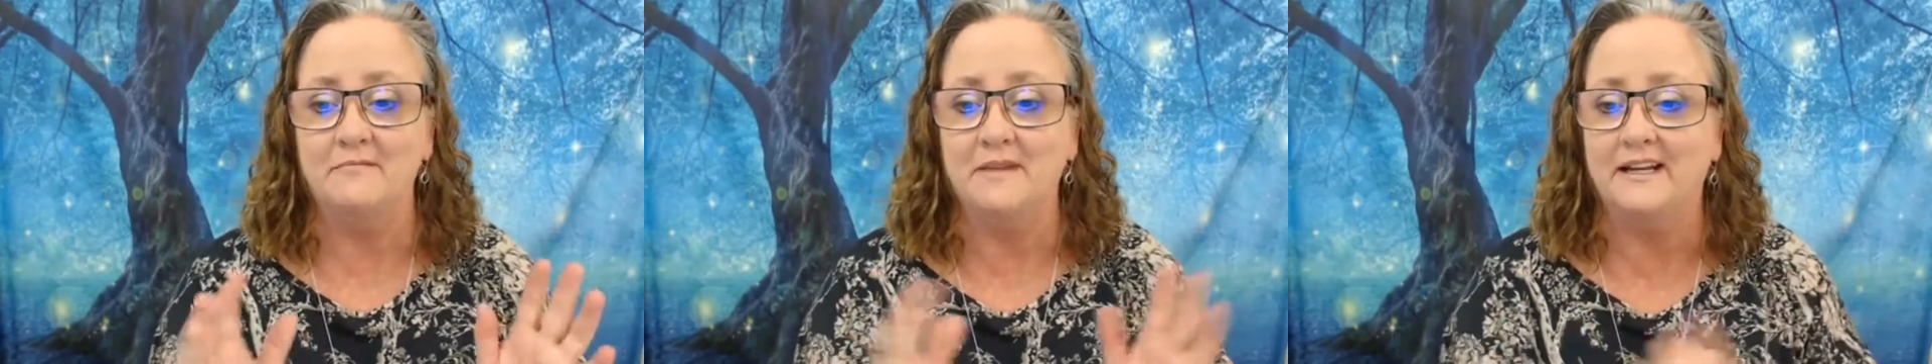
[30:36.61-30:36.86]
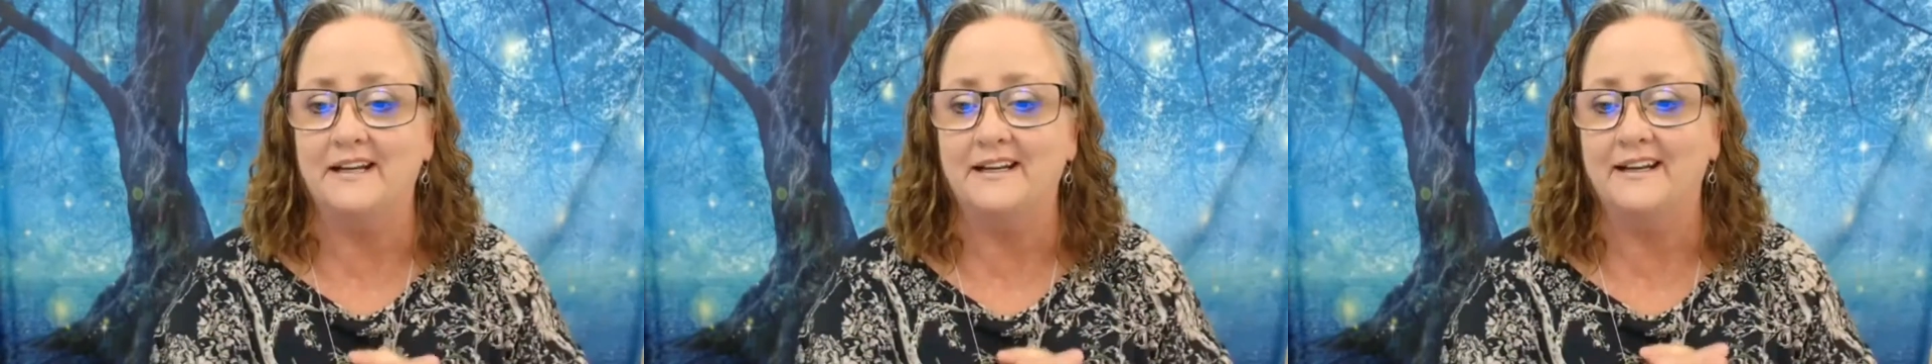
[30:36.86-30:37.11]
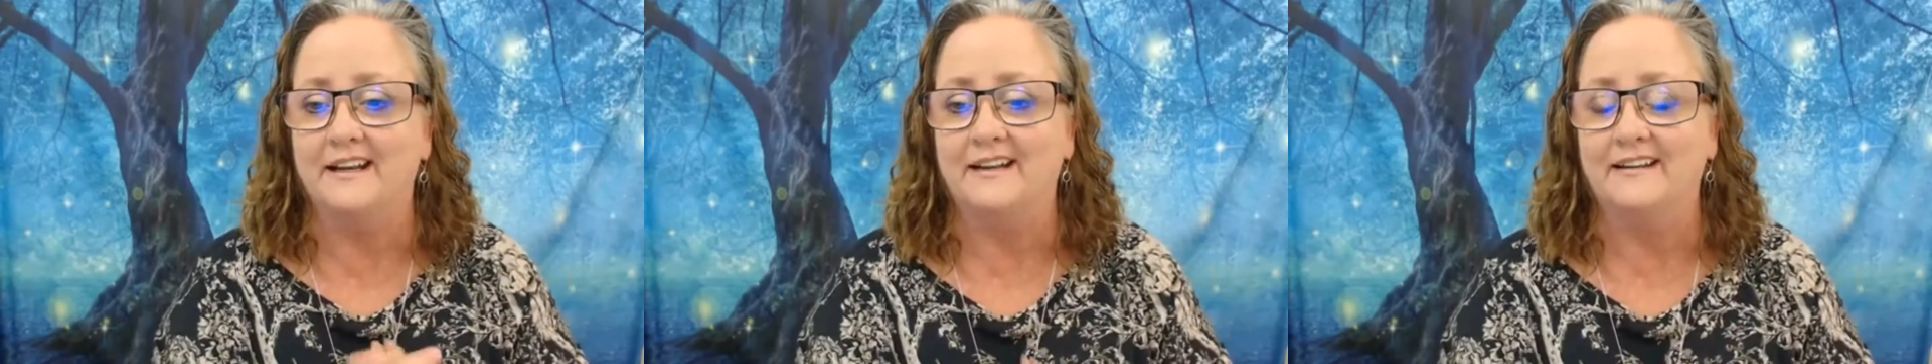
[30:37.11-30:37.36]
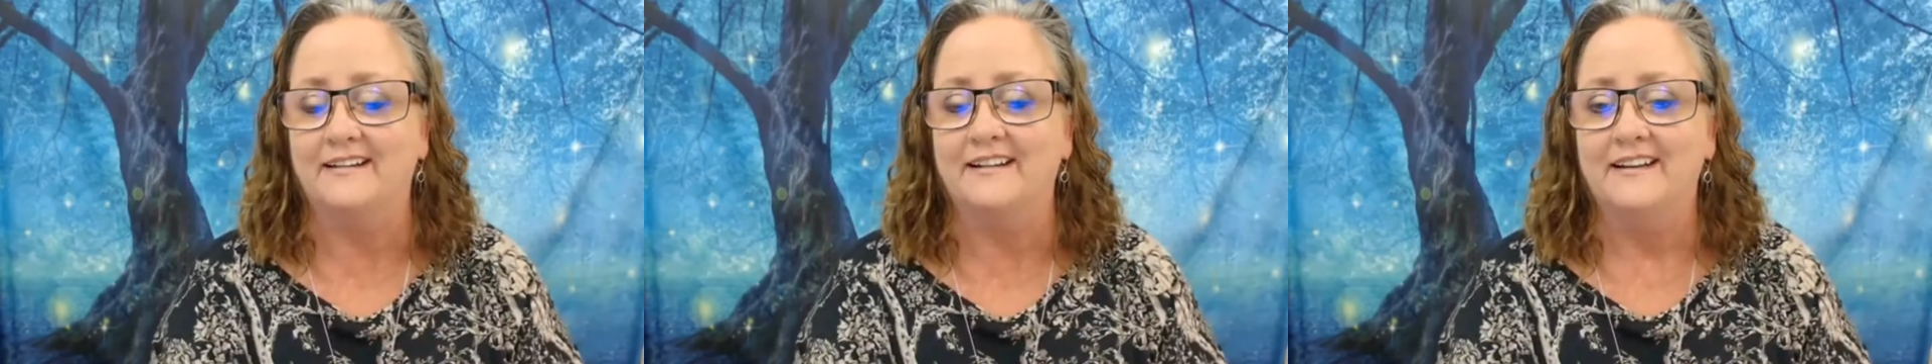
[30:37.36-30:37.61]
me
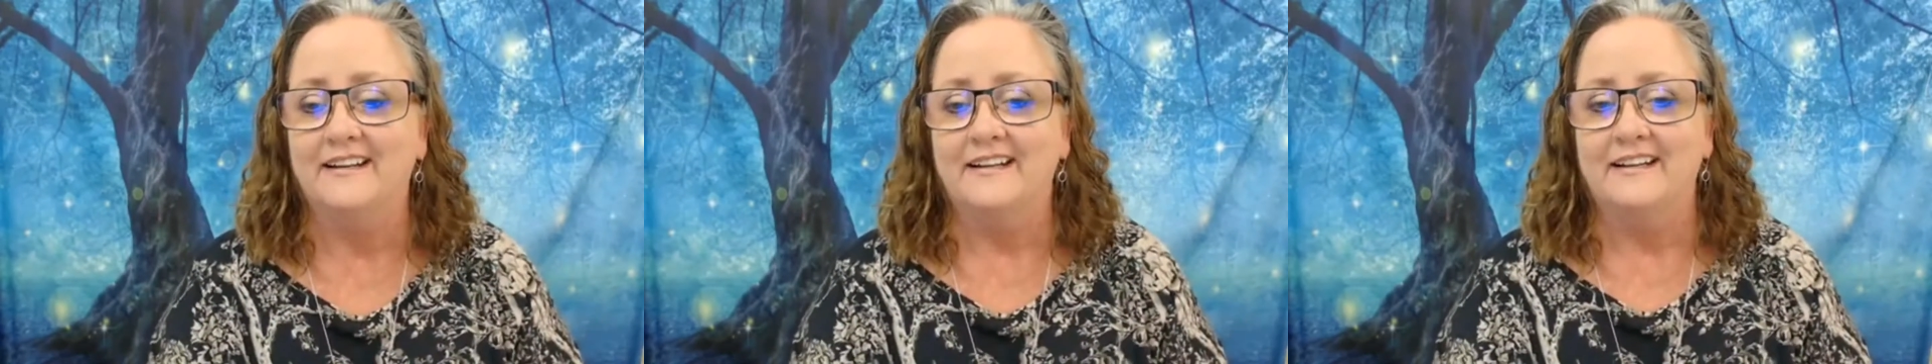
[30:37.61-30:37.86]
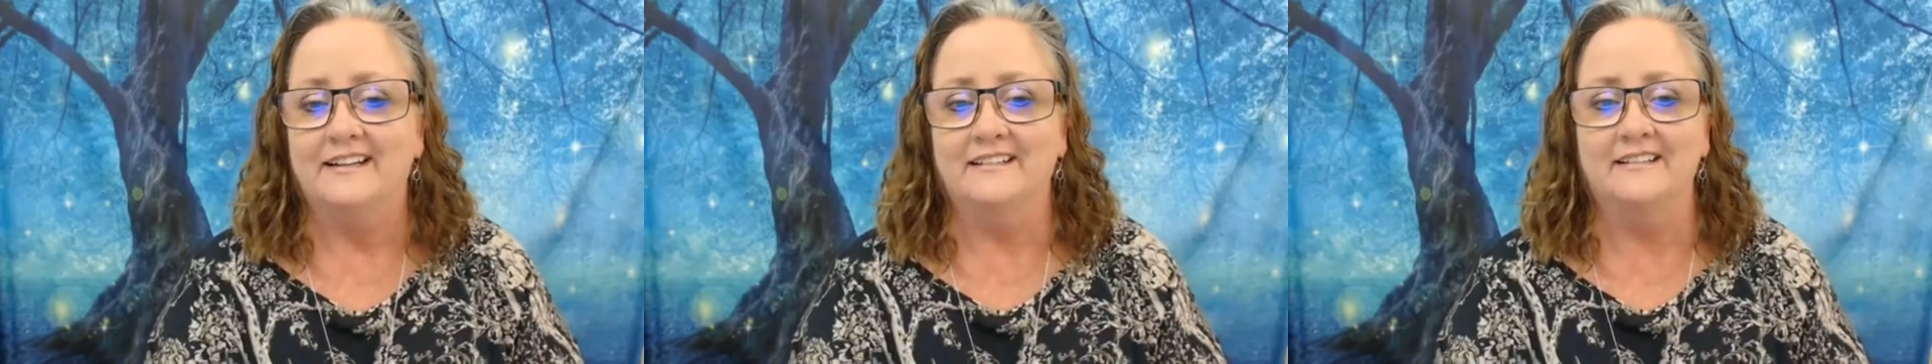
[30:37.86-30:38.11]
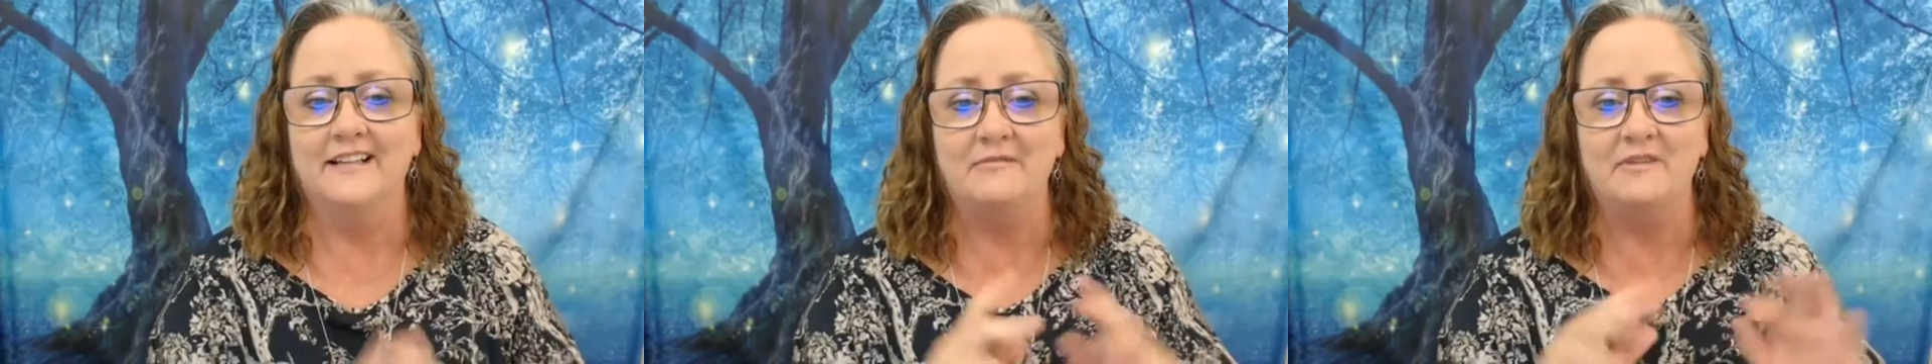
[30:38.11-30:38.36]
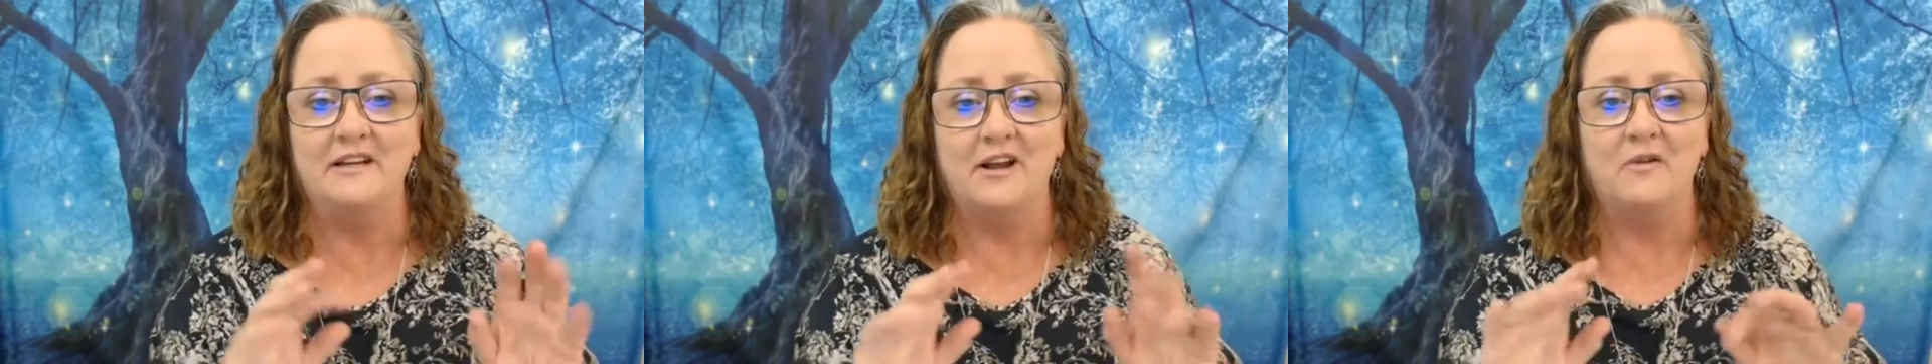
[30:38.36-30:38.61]
and let
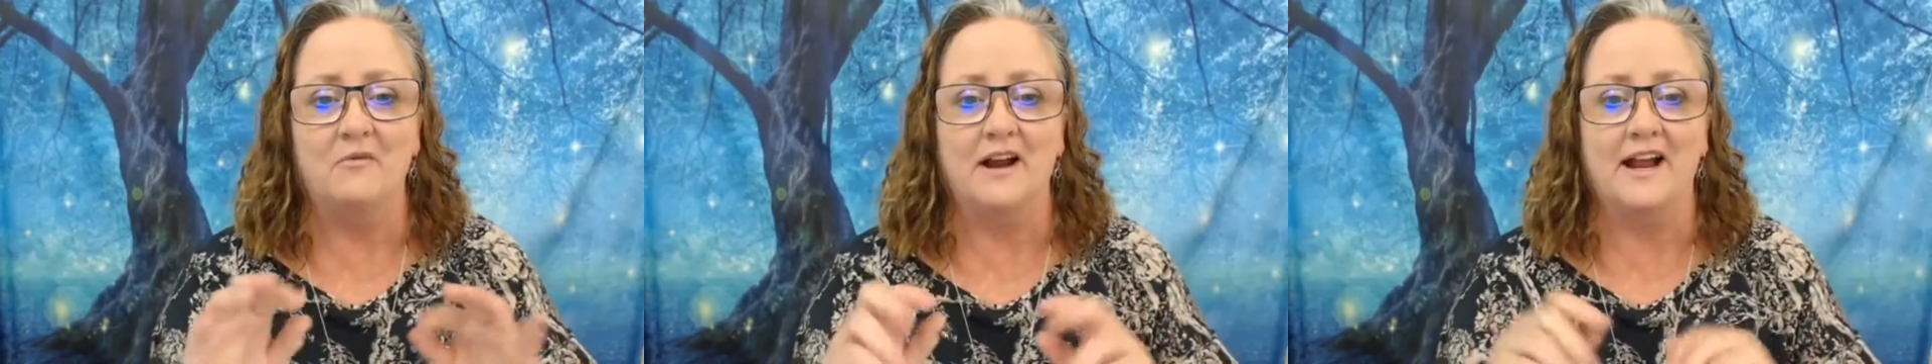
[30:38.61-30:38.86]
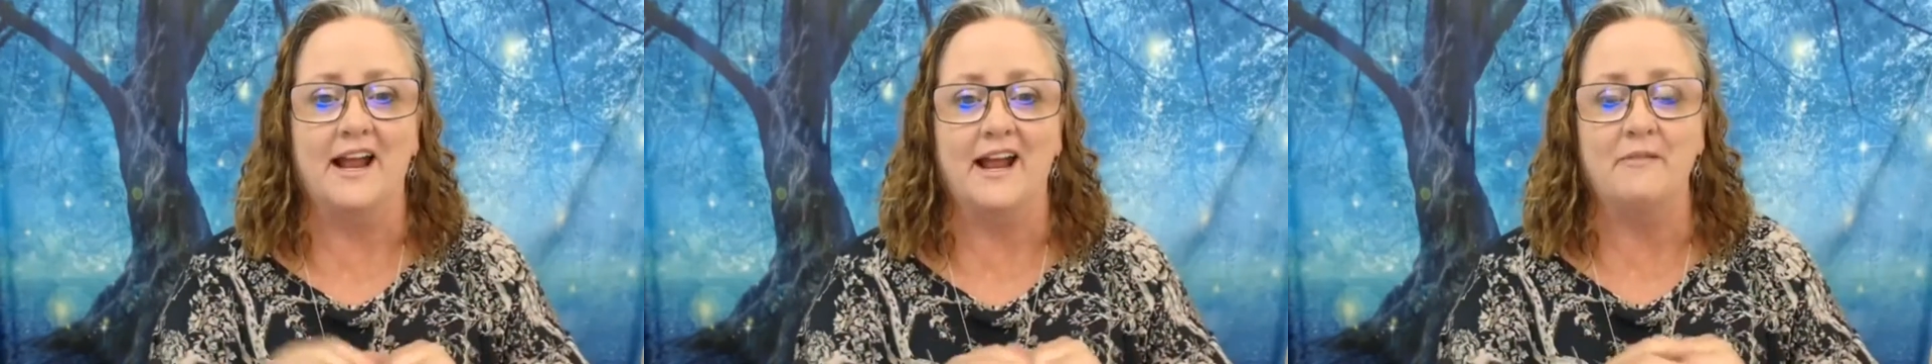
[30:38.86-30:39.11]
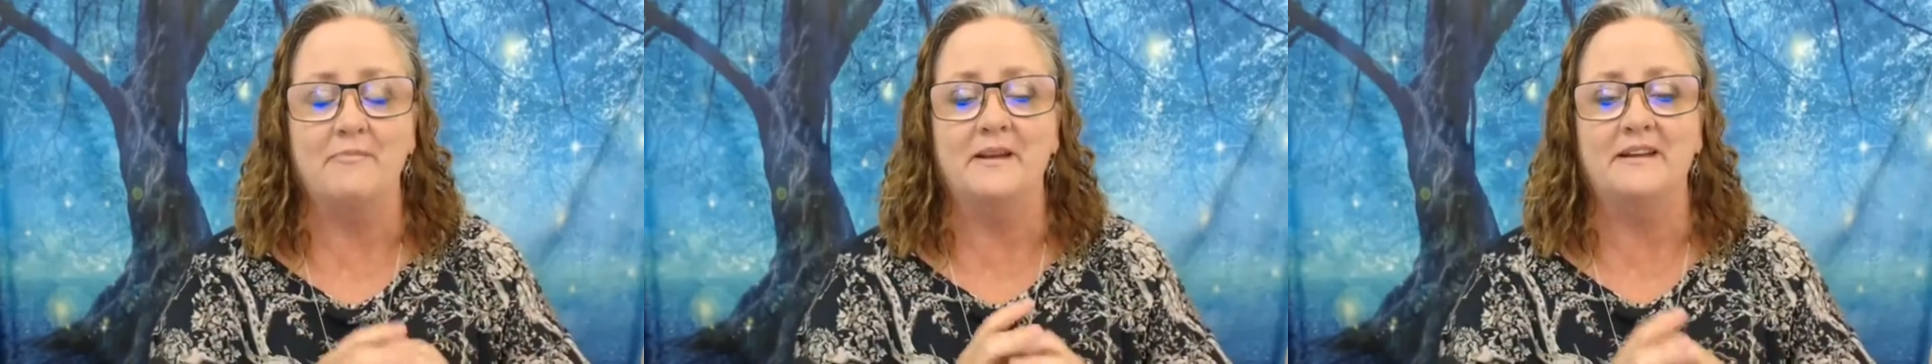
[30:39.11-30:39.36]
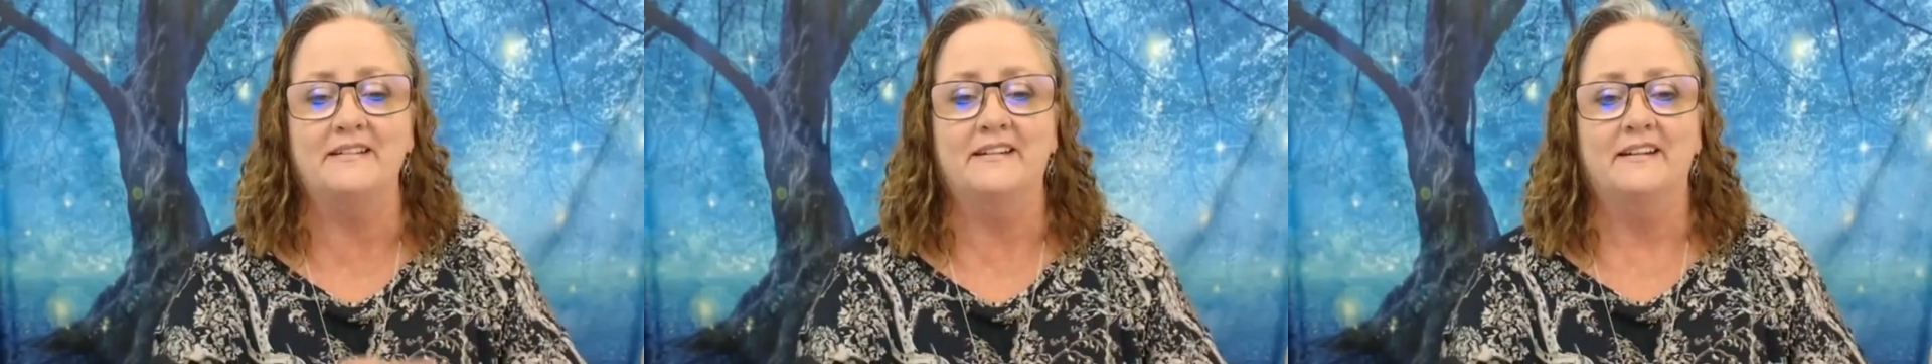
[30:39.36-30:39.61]
me know what
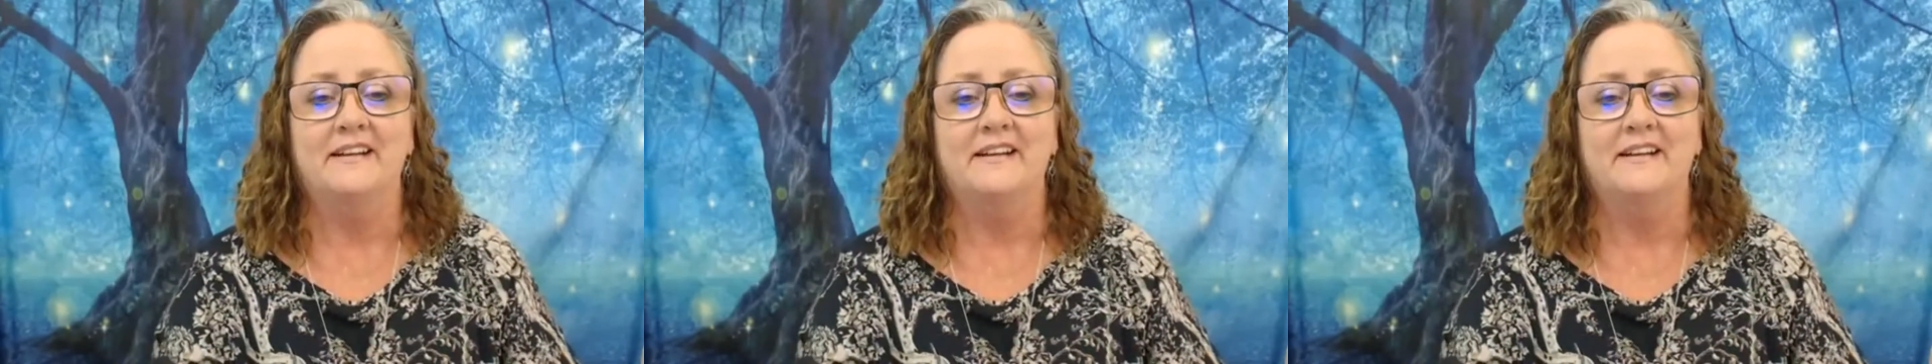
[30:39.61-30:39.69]
happened.